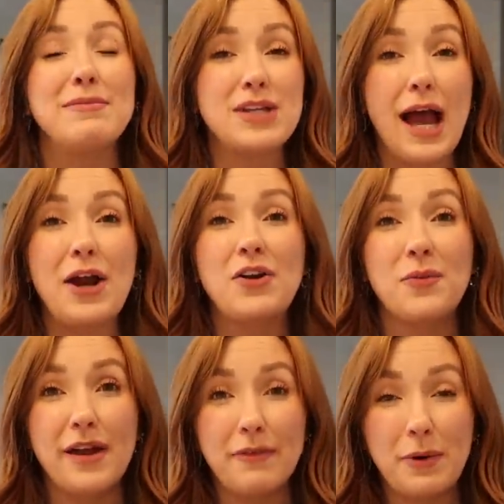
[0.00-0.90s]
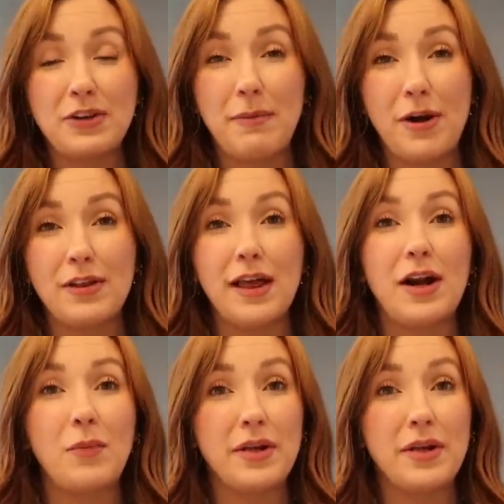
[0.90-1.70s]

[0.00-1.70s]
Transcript: I'm tired. We have a birthday party later.